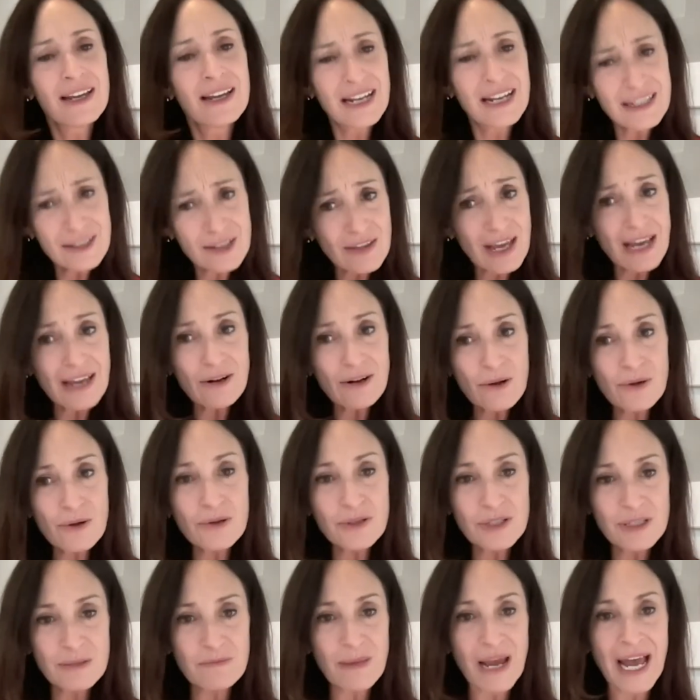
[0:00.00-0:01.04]
And so that
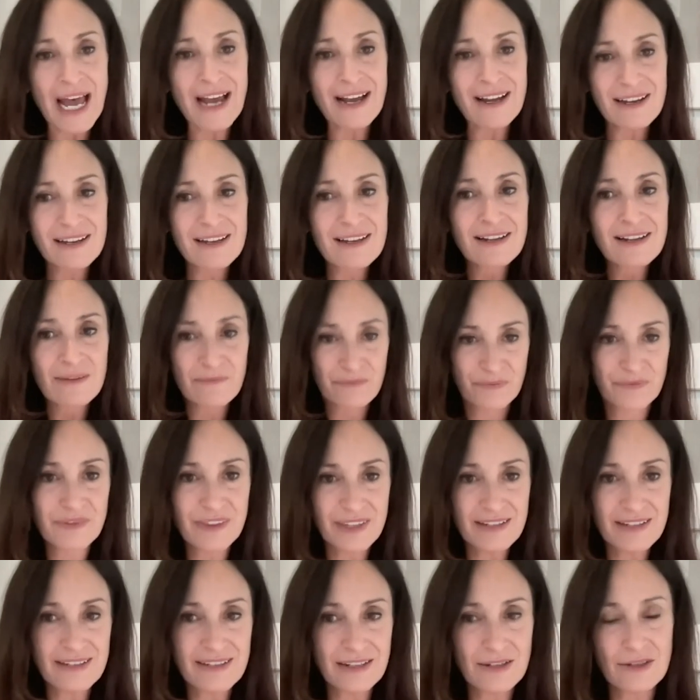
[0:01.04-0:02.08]
holds back
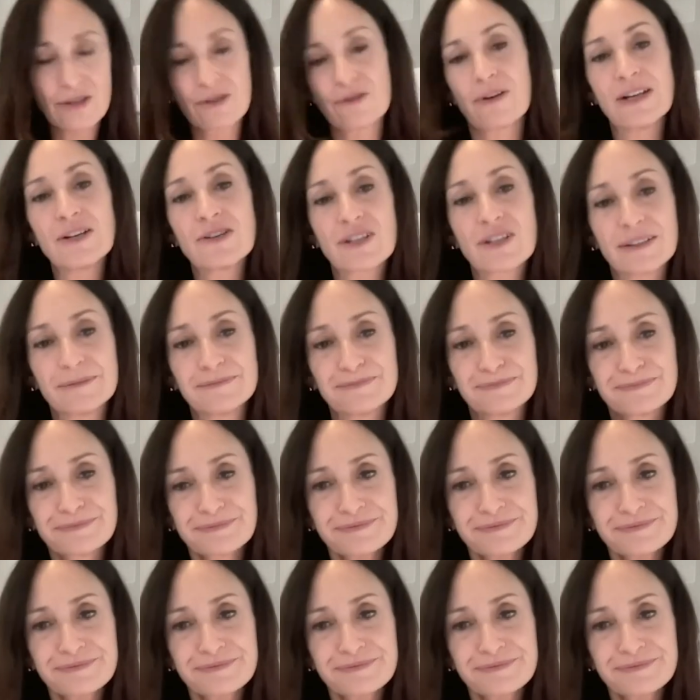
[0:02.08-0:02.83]
this integration.